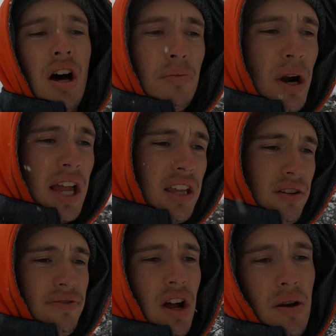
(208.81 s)
a brake in
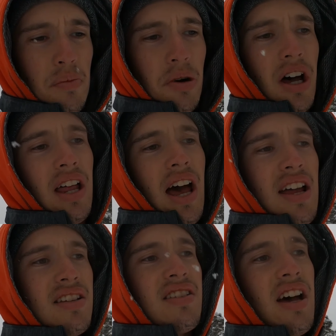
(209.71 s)
the front, but I
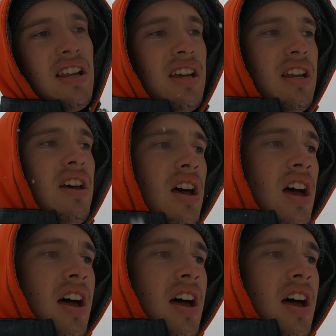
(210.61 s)
decided,